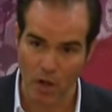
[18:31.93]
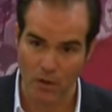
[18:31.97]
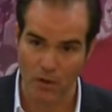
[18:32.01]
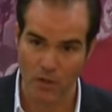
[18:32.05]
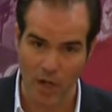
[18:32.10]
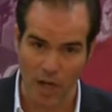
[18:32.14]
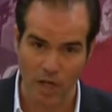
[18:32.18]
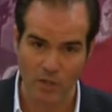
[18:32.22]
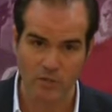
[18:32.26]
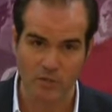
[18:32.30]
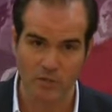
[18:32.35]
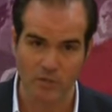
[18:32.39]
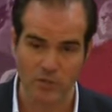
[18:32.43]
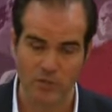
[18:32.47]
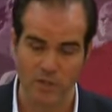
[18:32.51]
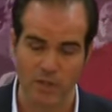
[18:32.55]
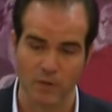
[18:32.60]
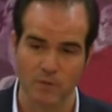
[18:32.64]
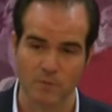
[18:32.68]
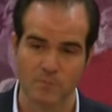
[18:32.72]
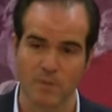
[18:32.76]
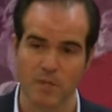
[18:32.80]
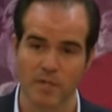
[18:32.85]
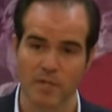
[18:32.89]
hostage that
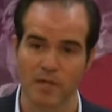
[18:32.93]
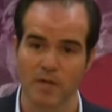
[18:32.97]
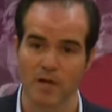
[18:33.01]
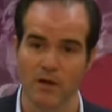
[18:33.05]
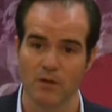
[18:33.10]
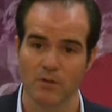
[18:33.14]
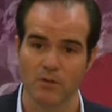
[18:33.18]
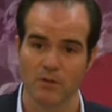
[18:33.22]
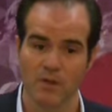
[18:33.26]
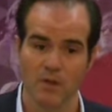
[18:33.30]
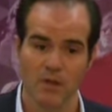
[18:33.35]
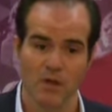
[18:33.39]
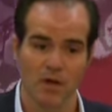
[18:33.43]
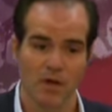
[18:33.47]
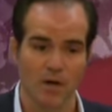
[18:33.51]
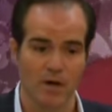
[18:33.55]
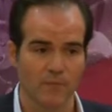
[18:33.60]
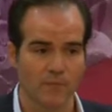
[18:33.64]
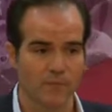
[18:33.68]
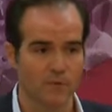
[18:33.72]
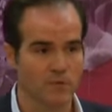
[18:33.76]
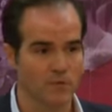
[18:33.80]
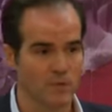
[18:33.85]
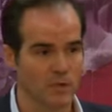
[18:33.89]
was being held
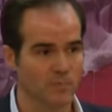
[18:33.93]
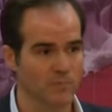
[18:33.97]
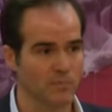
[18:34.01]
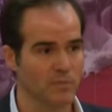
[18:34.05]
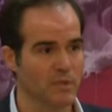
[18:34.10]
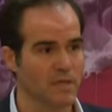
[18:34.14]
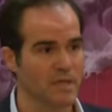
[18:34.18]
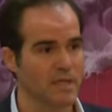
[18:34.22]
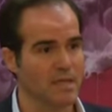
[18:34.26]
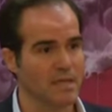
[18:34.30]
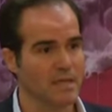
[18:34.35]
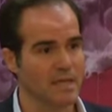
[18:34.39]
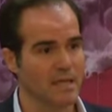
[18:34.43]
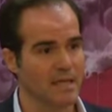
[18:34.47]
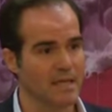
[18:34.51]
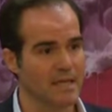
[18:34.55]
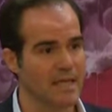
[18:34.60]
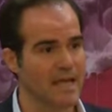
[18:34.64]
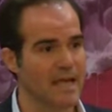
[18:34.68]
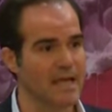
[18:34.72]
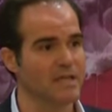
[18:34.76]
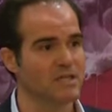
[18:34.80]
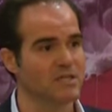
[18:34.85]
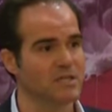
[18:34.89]
for simply
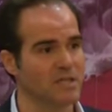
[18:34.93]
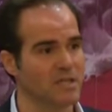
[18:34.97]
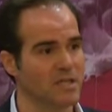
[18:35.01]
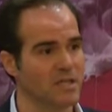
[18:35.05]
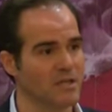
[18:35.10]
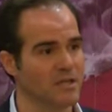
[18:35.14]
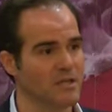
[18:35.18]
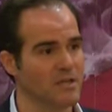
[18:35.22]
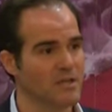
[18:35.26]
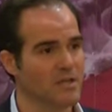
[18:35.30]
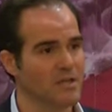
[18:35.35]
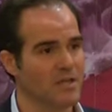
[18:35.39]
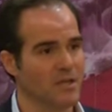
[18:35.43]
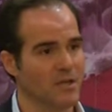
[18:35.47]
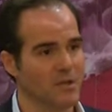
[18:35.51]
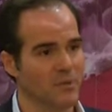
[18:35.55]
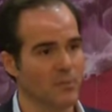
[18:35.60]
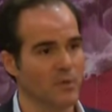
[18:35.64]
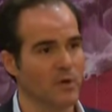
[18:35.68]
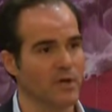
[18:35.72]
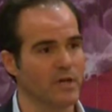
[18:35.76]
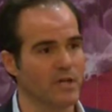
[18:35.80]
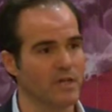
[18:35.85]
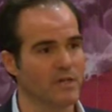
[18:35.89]
engaging
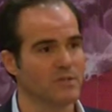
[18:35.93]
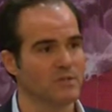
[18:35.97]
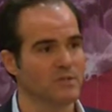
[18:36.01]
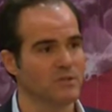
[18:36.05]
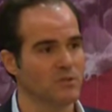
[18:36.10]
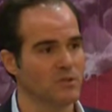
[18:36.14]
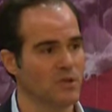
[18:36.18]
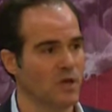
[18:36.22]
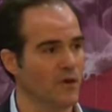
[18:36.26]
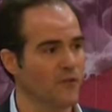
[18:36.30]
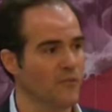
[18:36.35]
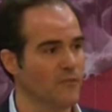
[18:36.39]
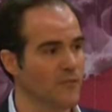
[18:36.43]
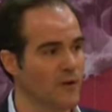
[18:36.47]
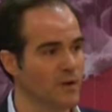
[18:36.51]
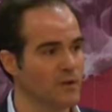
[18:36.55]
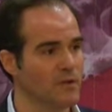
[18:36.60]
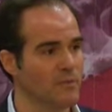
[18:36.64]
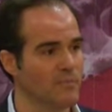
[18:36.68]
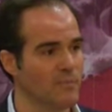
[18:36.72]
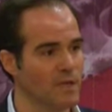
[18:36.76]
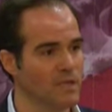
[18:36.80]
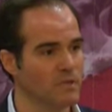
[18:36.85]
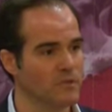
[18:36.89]
in what is a
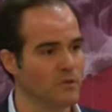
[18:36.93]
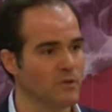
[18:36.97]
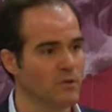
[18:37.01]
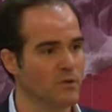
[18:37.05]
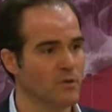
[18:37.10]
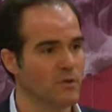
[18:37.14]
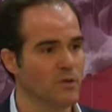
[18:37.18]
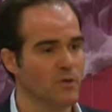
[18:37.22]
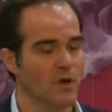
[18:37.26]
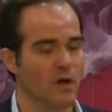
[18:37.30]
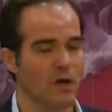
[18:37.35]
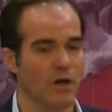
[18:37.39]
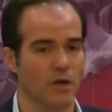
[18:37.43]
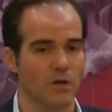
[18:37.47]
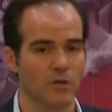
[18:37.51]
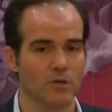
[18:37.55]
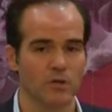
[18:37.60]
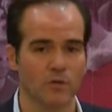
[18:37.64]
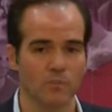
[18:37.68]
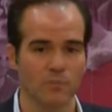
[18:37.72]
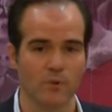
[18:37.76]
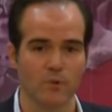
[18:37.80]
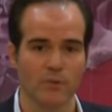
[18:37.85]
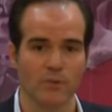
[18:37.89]
fundamental
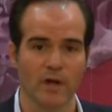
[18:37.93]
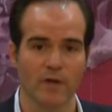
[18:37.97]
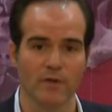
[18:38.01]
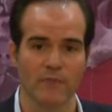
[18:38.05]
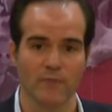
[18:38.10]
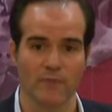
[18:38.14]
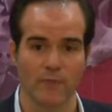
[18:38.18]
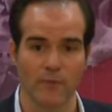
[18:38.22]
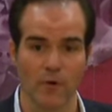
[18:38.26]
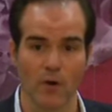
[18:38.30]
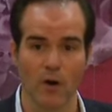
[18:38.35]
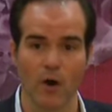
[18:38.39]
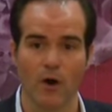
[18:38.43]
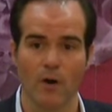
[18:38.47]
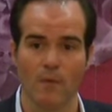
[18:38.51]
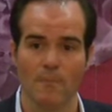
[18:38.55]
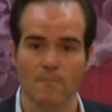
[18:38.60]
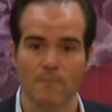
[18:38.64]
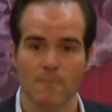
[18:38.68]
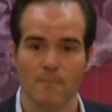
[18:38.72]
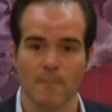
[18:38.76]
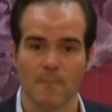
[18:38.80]
human right for all.